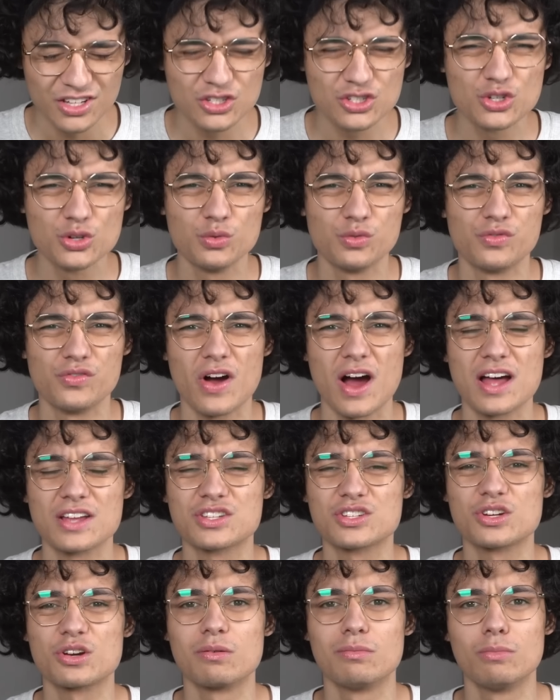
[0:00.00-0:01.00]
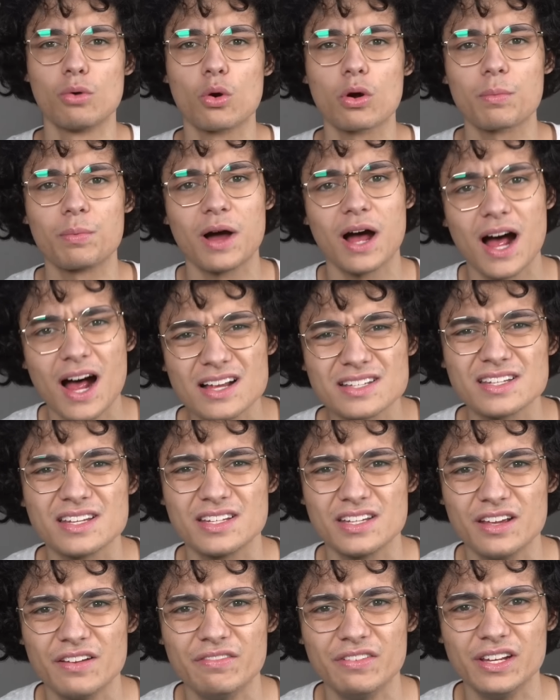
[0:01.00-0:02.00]
is to foster more
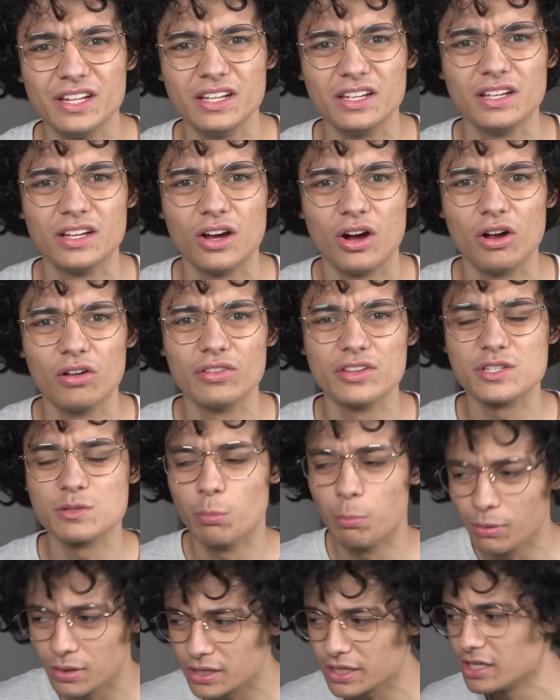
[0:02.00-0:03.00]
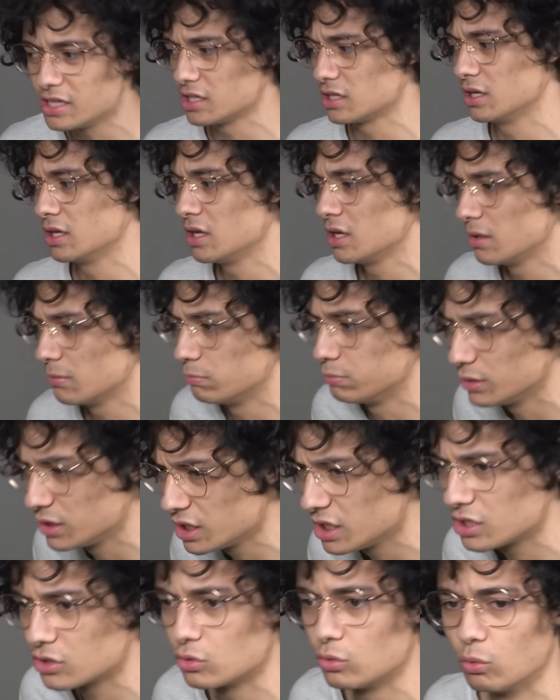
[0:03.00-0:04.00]
positivity on this bleak
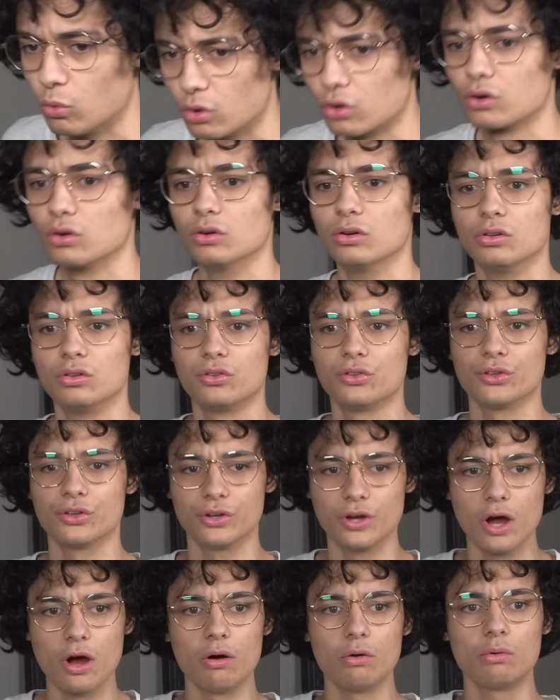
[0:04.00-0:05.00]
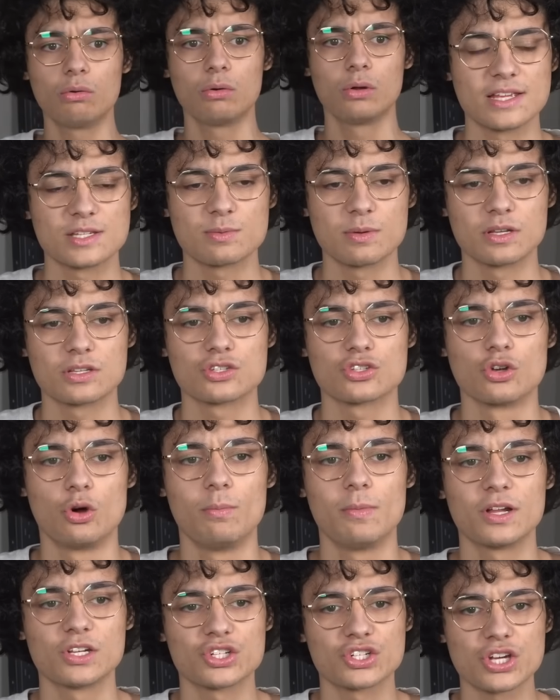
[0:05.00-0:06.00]
world, you know? I spent so
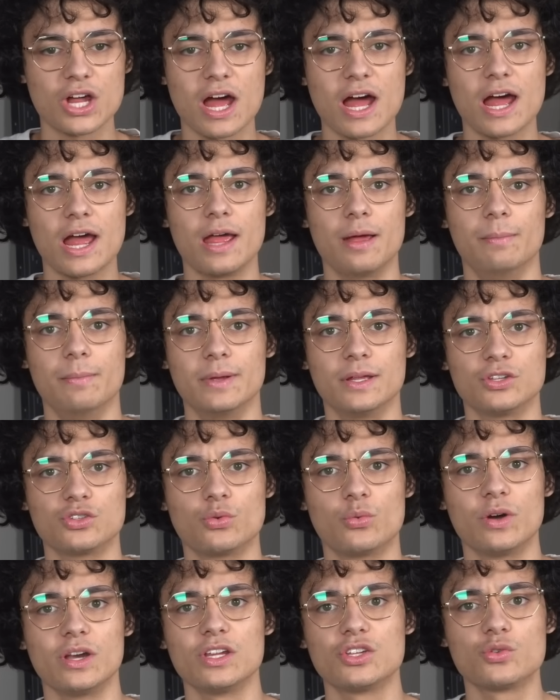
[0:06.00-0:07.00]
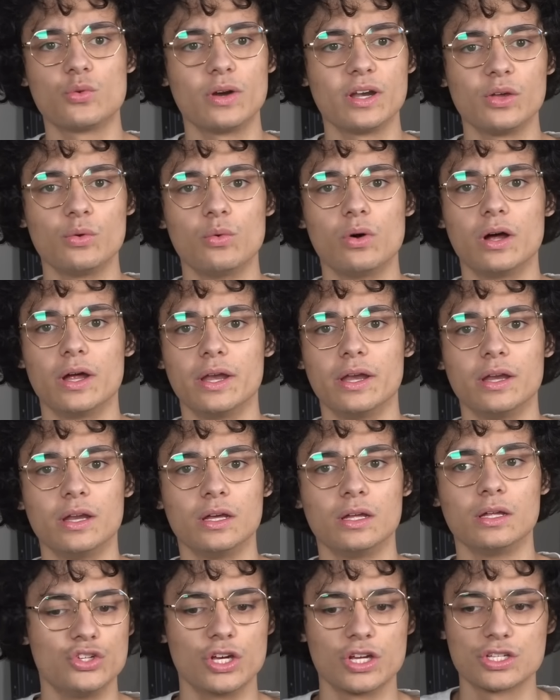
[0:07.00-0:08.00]
much time in
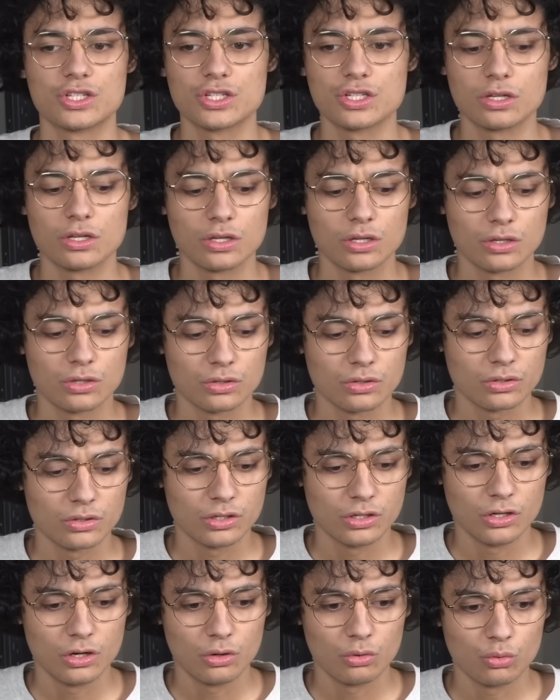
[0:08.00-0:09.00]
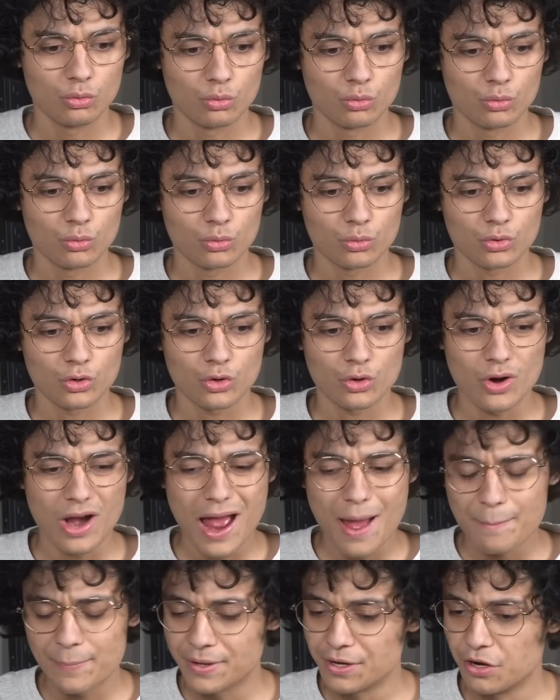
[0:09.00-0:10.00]
2021 just
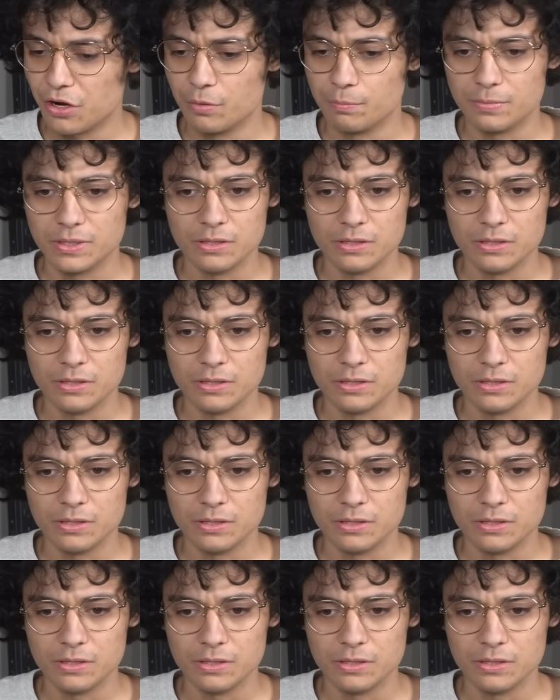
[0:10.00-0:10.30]
crapping on